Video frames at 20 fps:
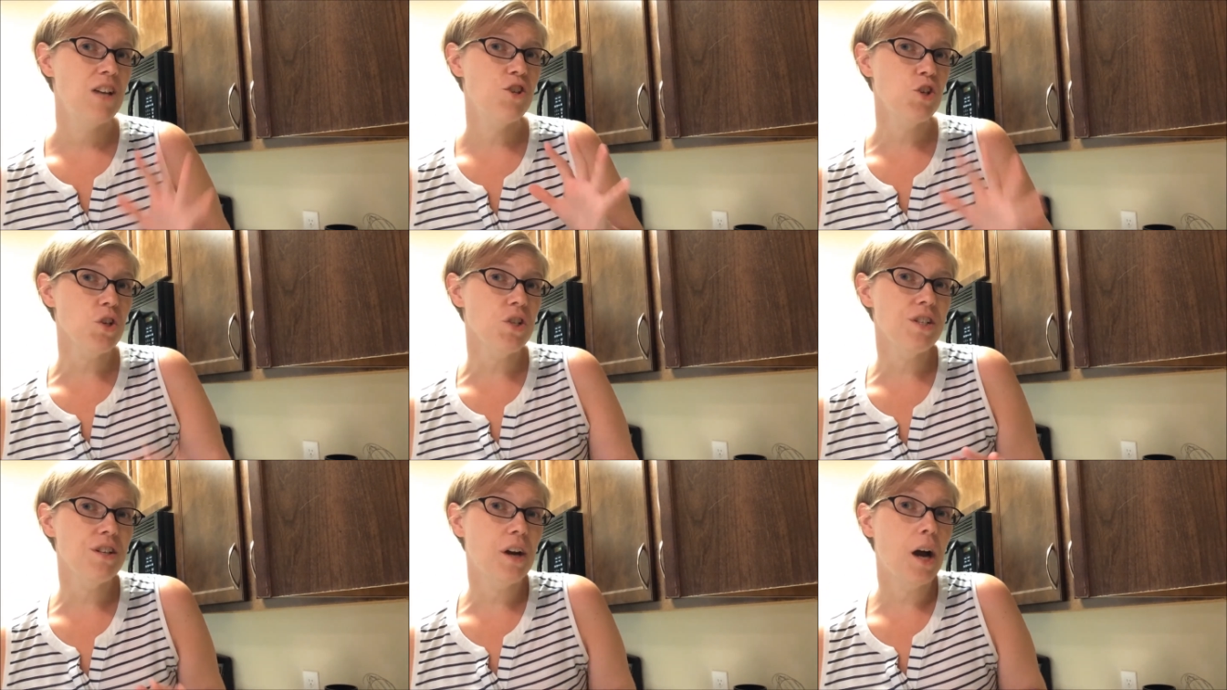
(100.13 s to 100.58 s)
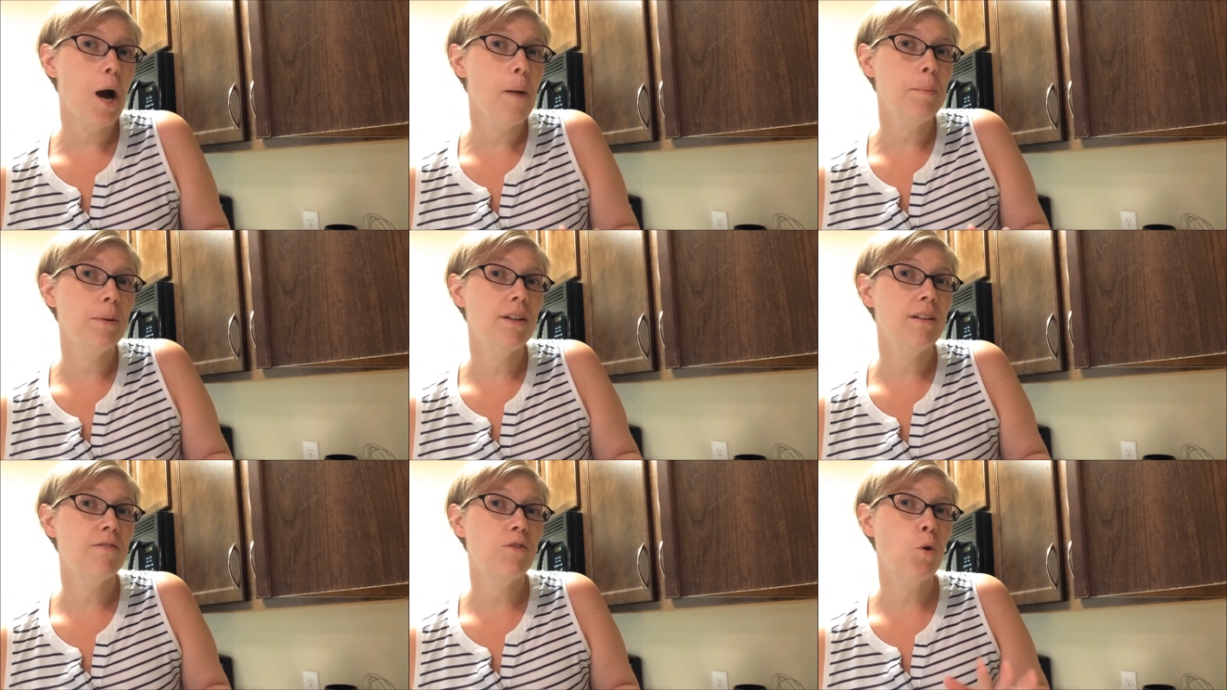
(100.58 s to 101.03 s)
And just a
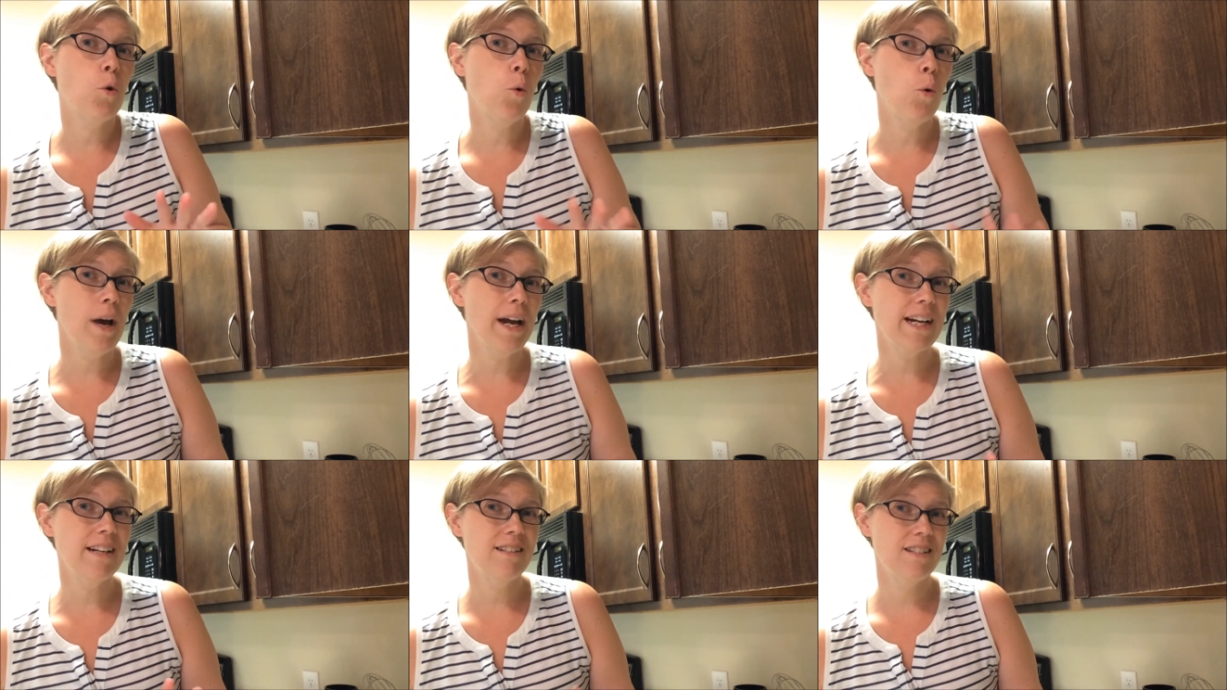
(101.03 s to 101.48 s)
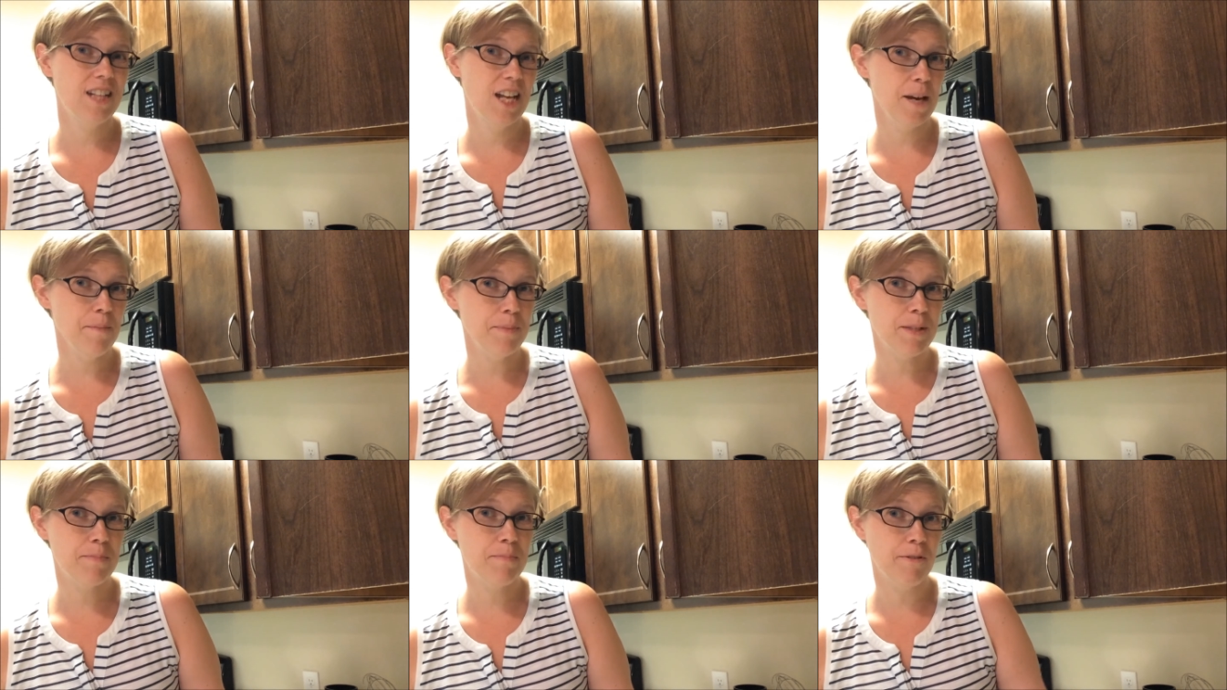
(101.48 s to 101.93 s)
couple of quick
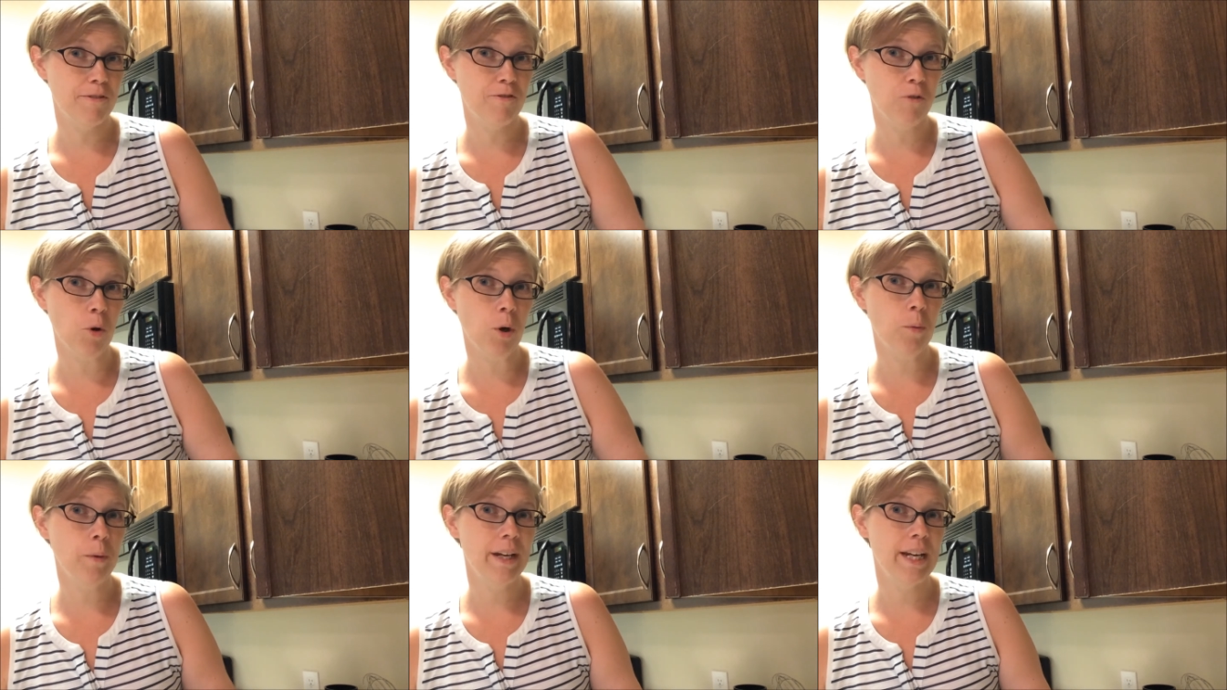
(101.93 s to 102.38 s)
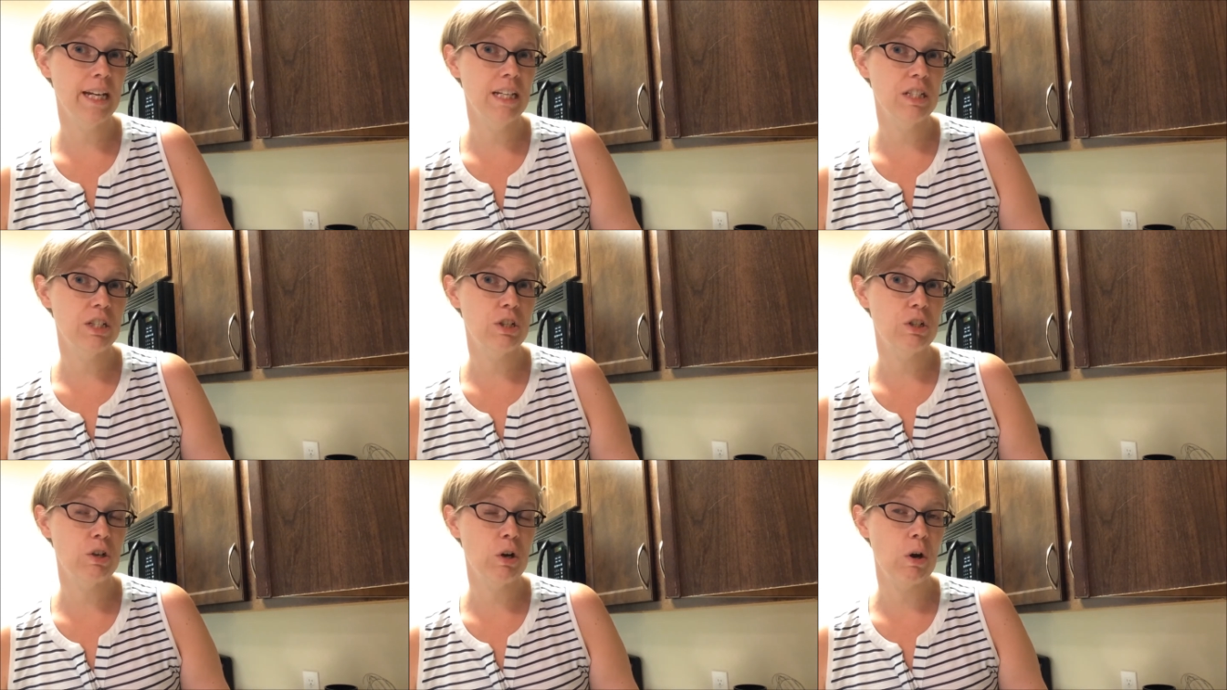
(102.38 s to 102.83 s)
tips before we
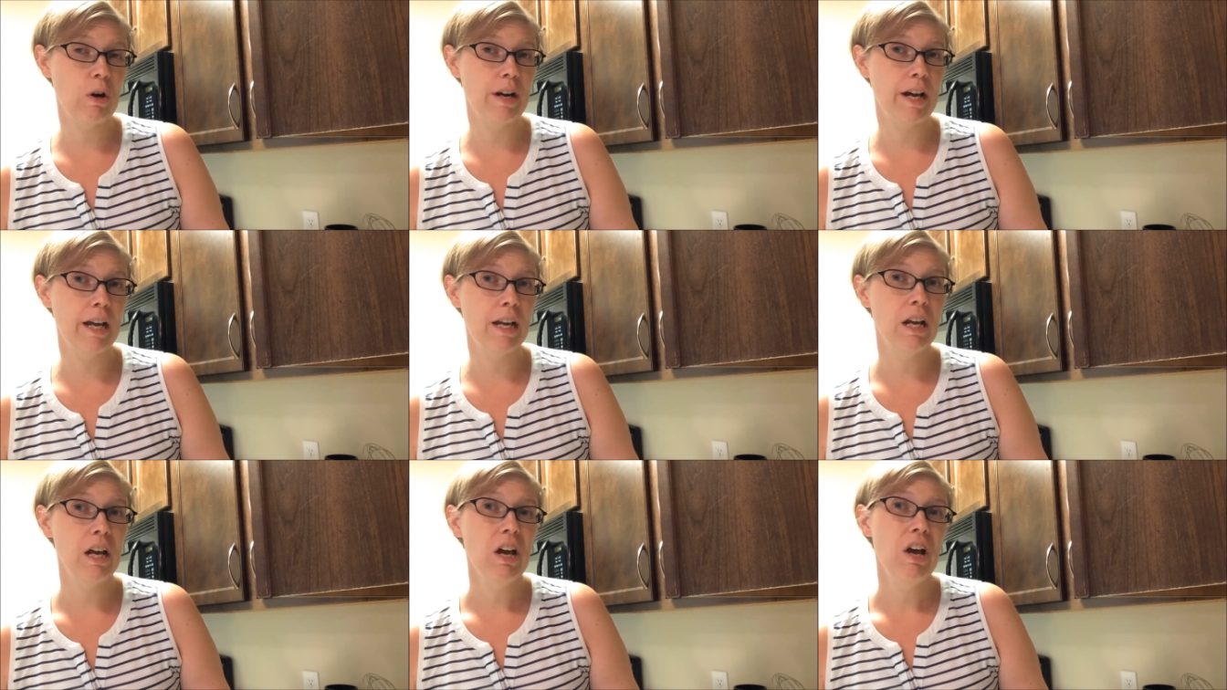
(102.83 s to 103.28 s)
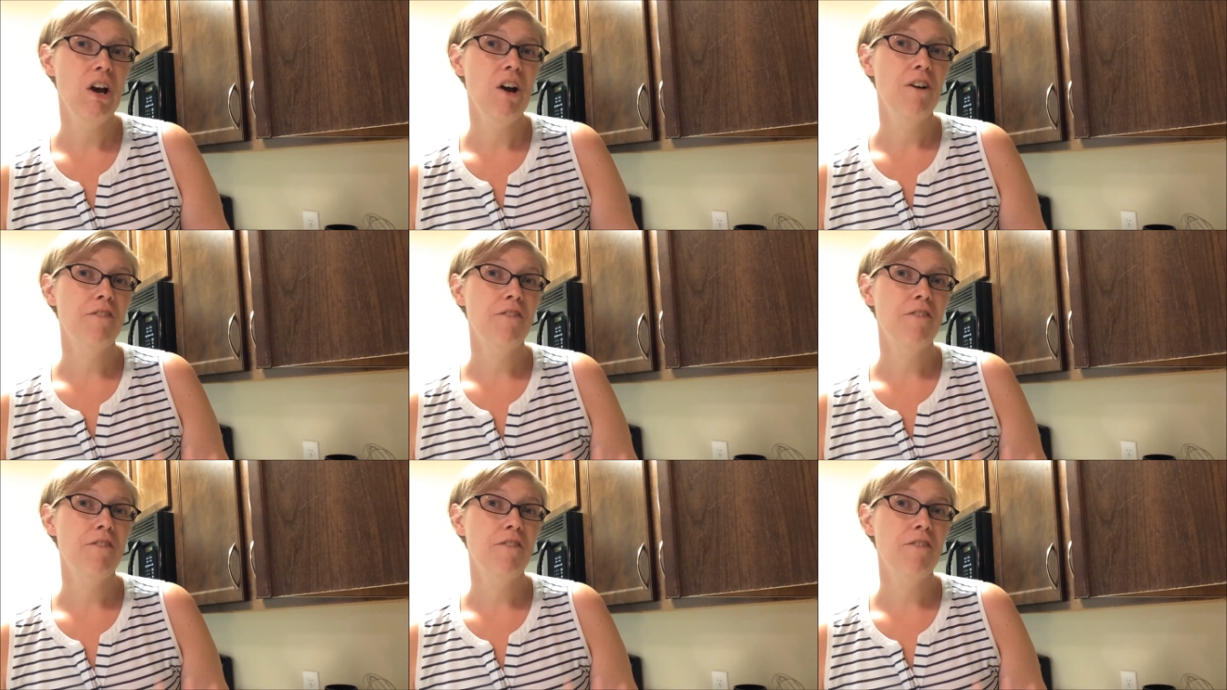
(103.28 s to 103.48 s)
get started.